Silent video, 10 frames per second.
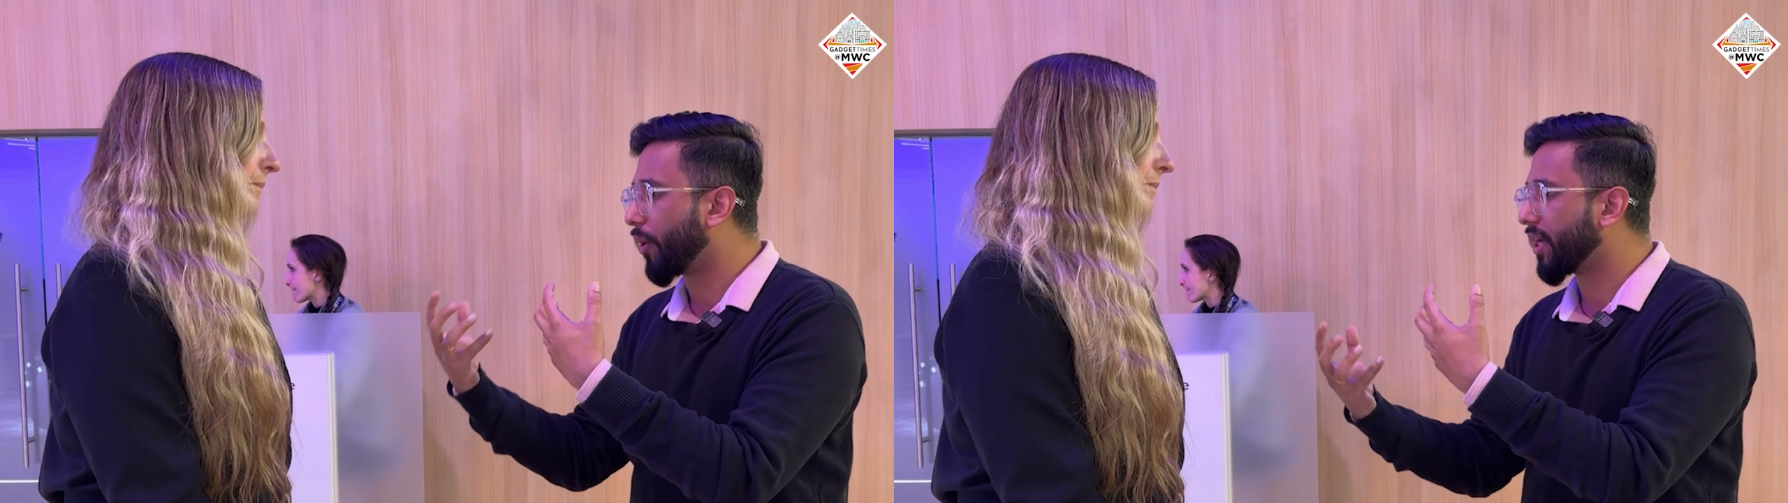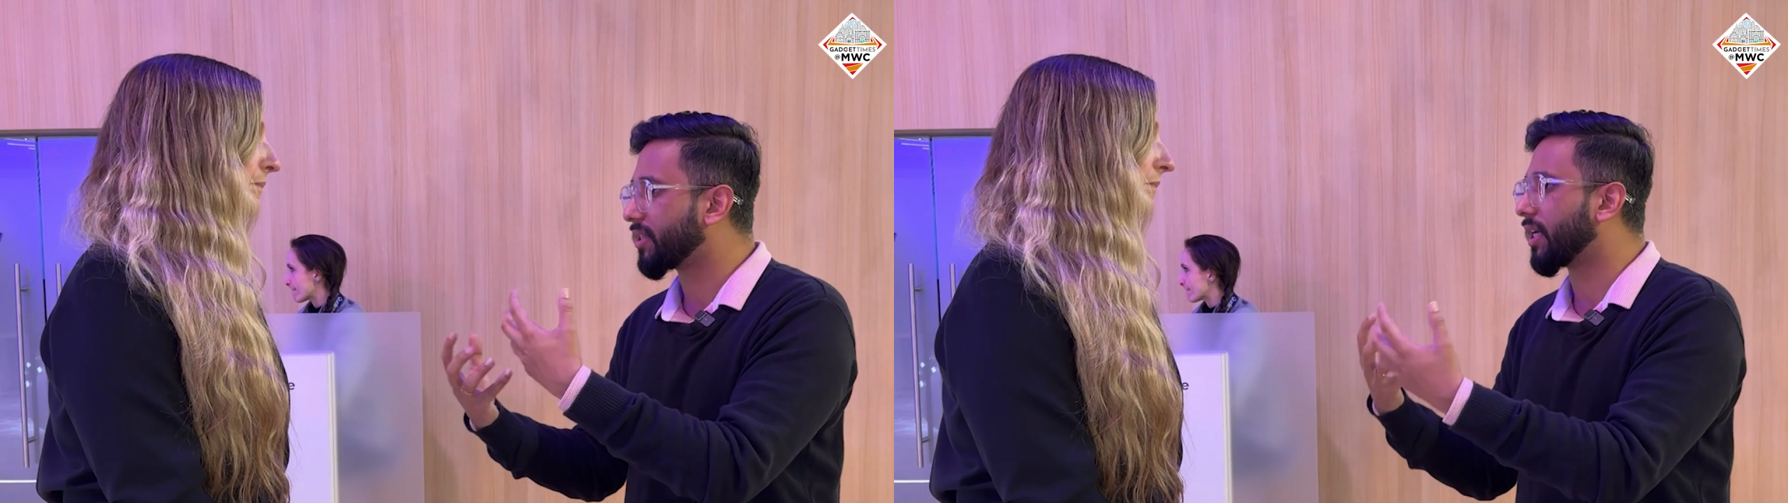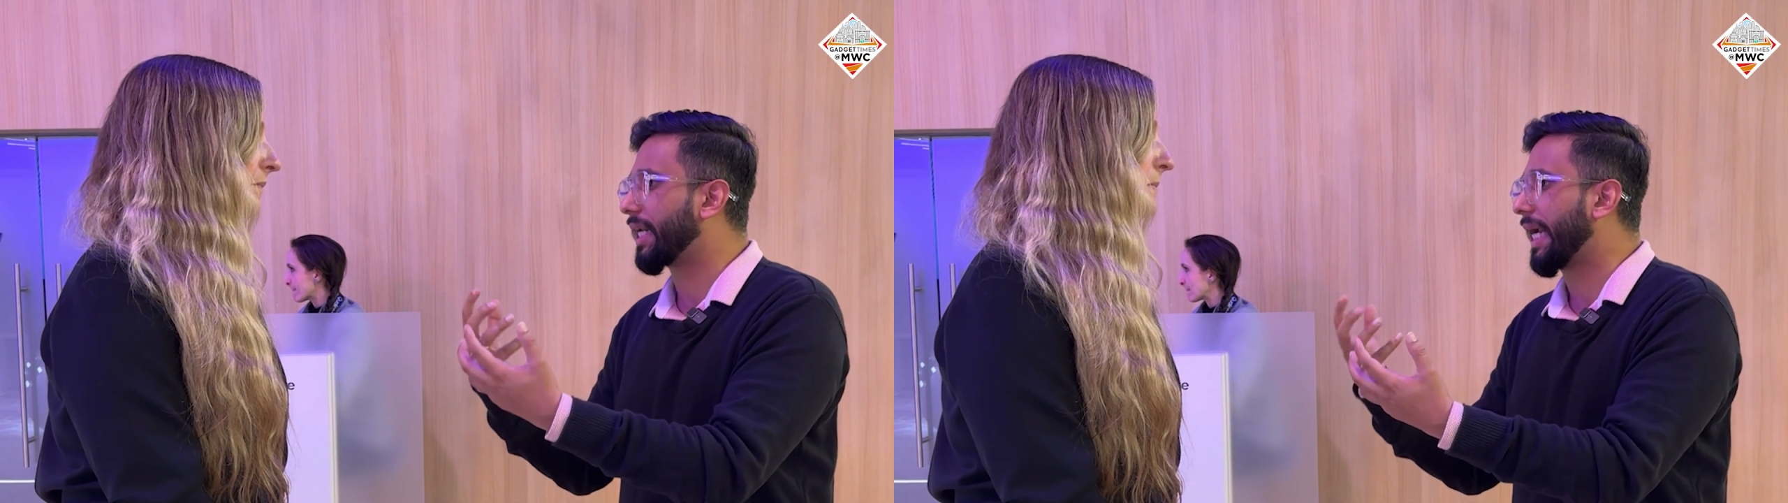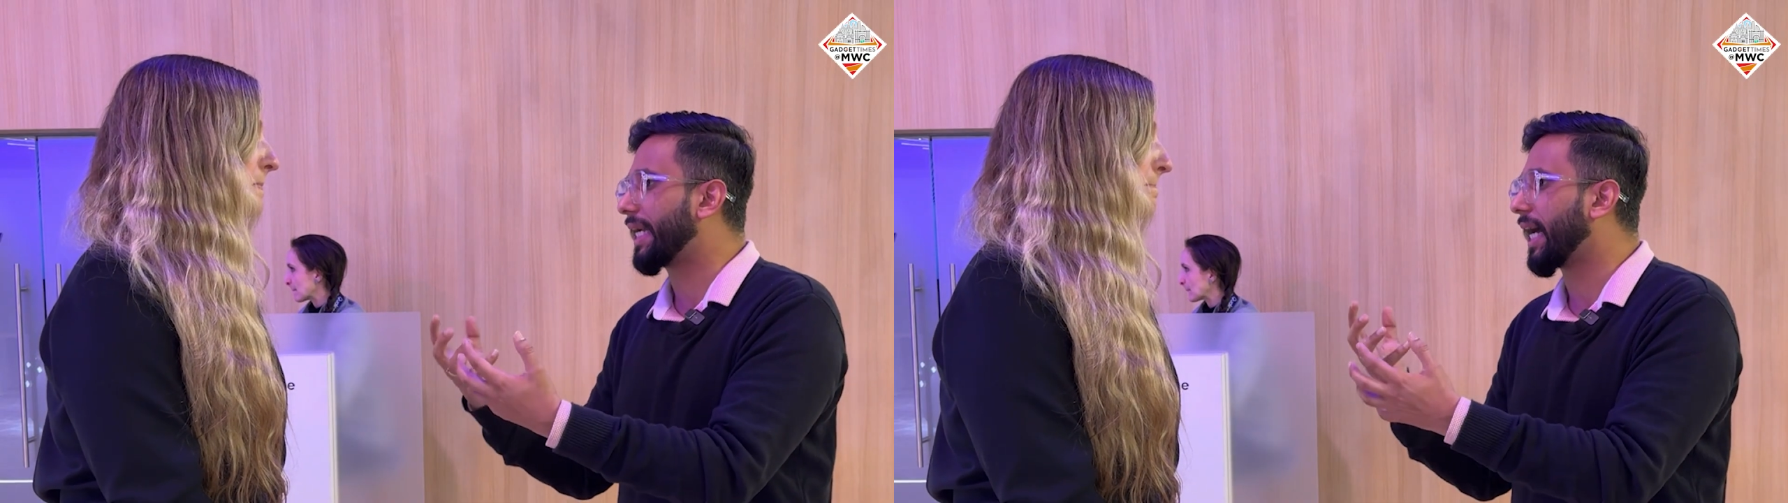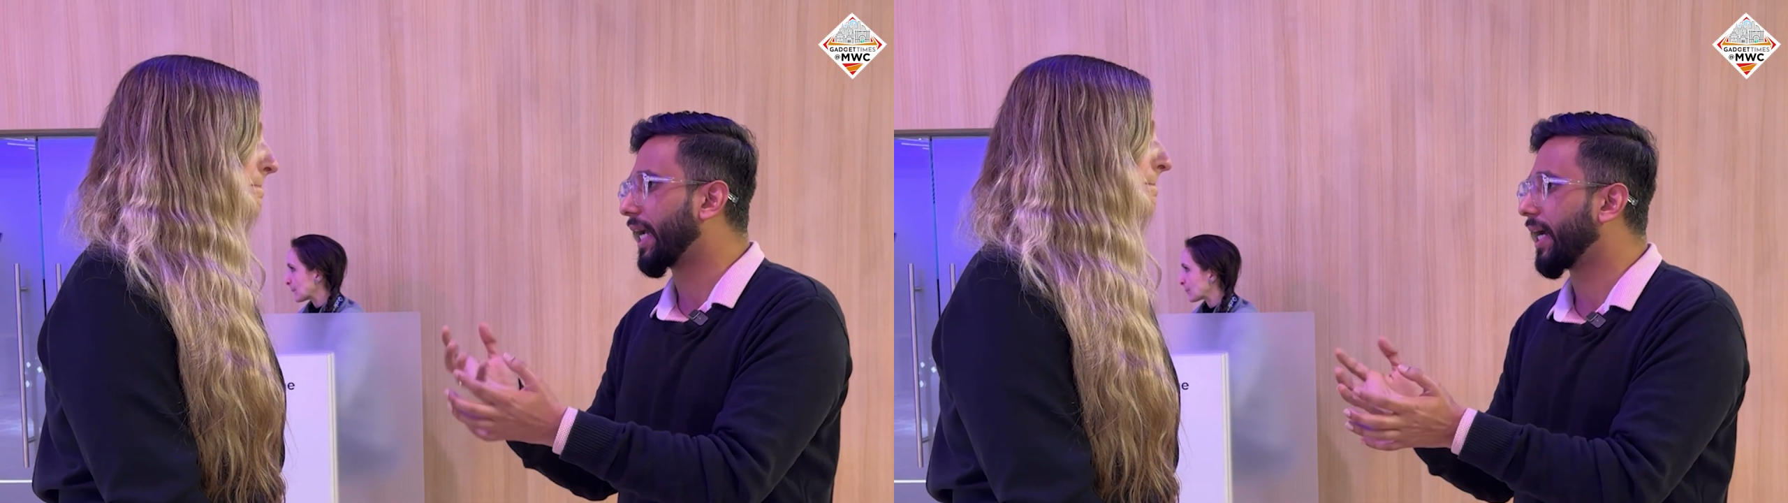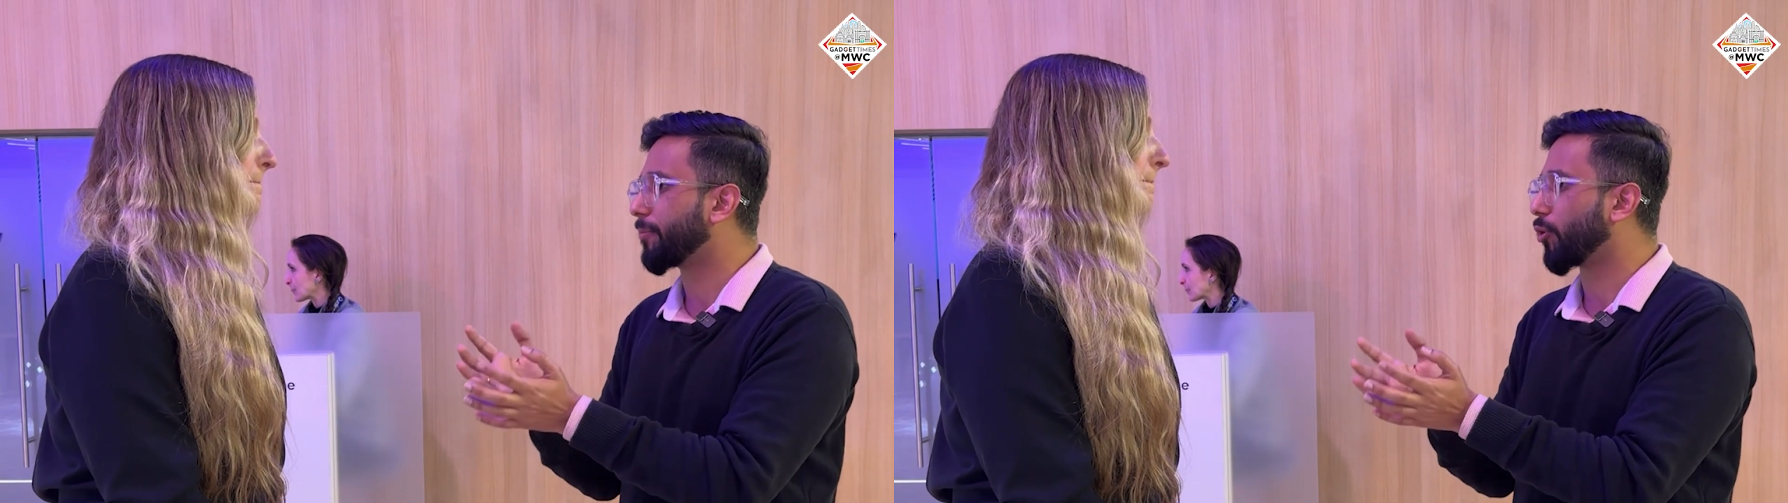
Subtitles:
does the data get